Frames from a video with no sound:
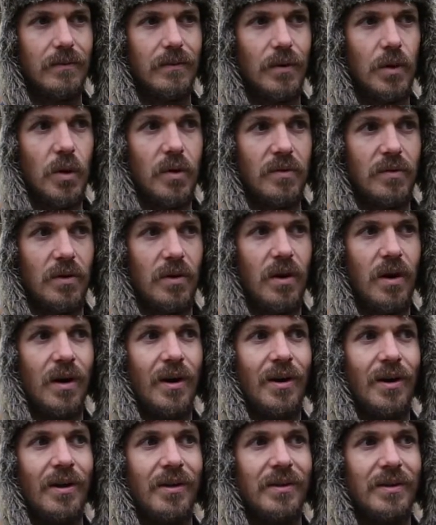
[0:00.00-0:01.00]

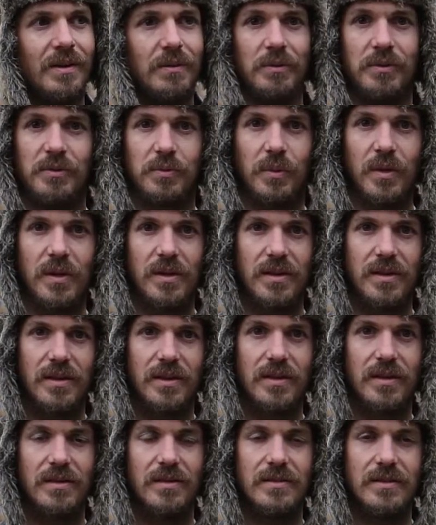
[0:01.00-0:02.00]
overall, it was
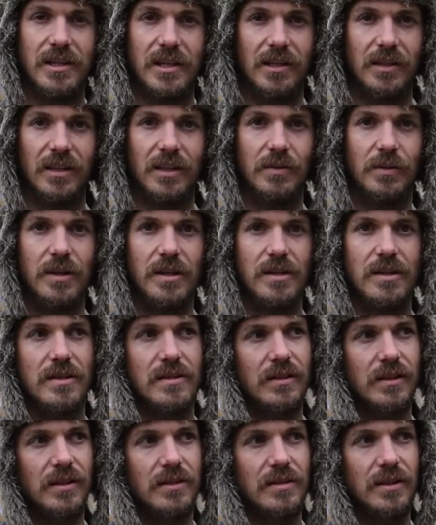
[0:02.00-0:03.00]
worth dealing with
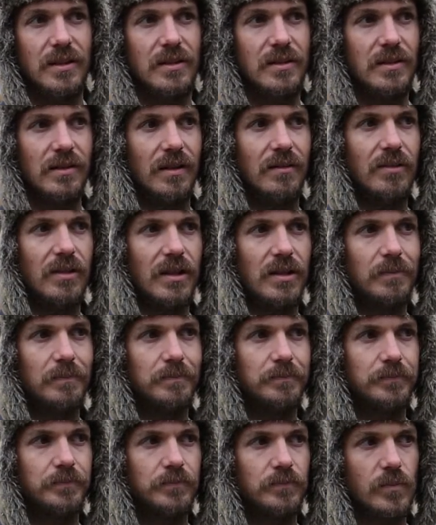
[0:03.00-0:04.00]
to continue to live here.
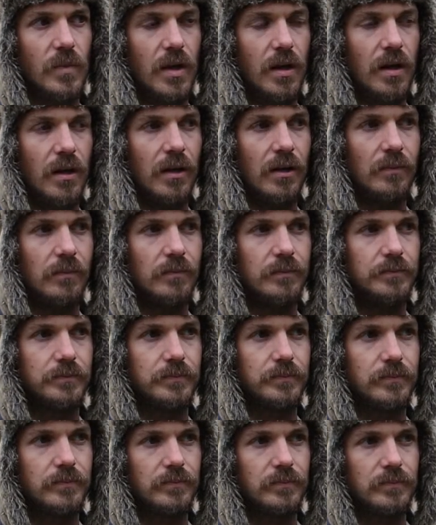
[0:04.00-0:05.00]
And
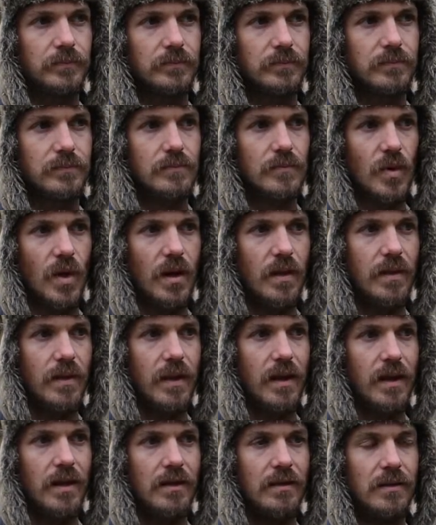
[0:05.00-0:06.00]

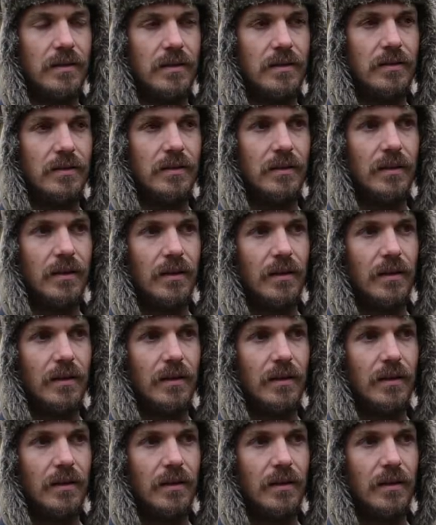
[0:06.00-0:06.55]
then,